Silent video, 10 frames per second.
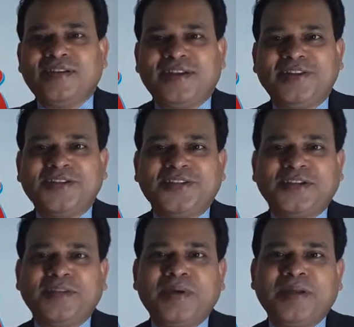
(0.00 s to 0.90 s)
Ladies and
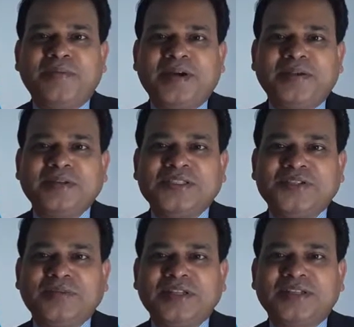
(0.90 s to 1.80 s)
gentlemen, my name is
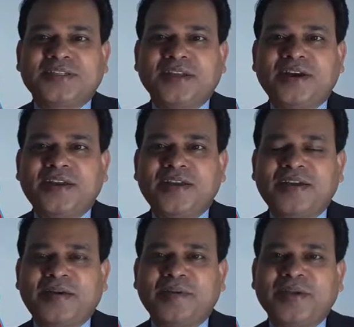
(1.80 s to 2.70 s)
Subrata
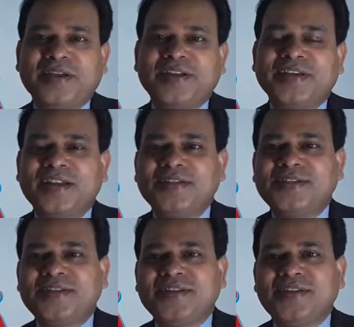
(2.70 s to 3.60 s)
Sarkar. I'm a mechanical
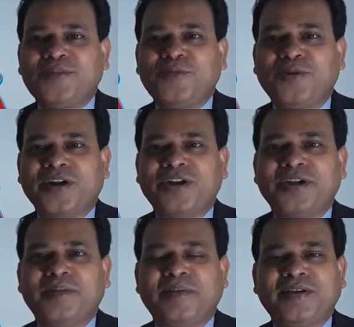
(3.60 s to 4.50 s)
engineer
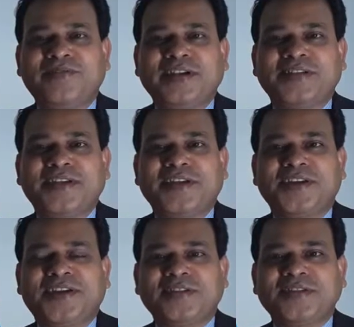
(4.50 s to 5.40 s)
working in manufacturing
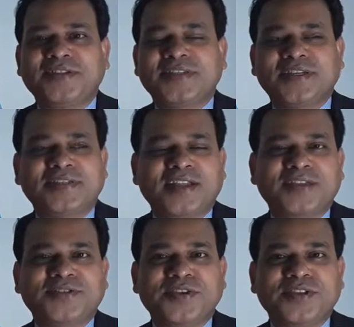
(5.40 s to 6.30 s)
industry since
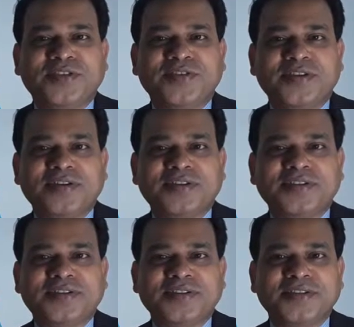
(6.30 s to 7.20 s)
last 22
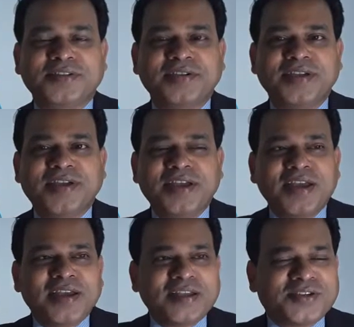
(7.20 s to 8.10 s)
years.
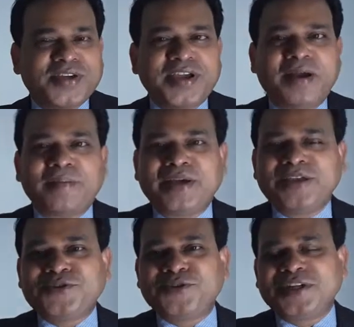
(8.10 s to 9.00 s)
Today I'm
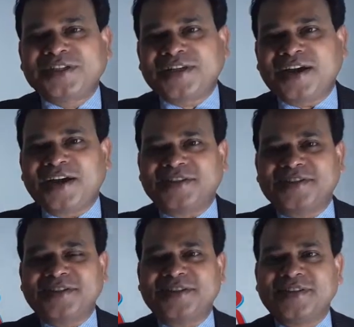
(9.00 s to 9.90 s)
going to
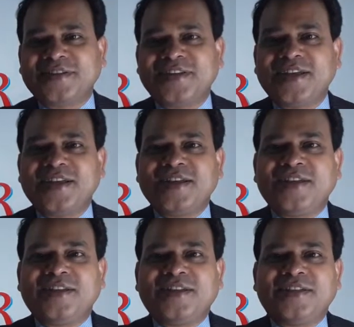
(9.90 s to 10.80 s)
discuss
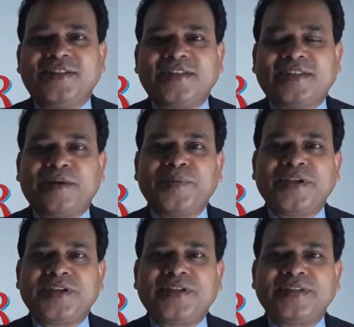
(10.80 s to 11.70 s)
the
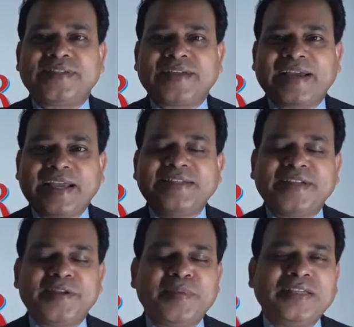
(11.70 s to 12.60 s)
topic. This is a case
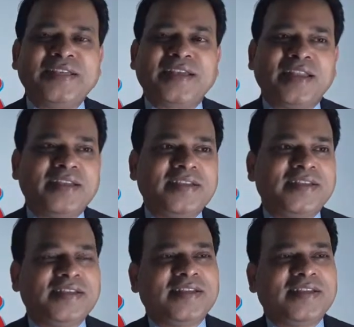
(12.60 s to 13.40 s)
study basically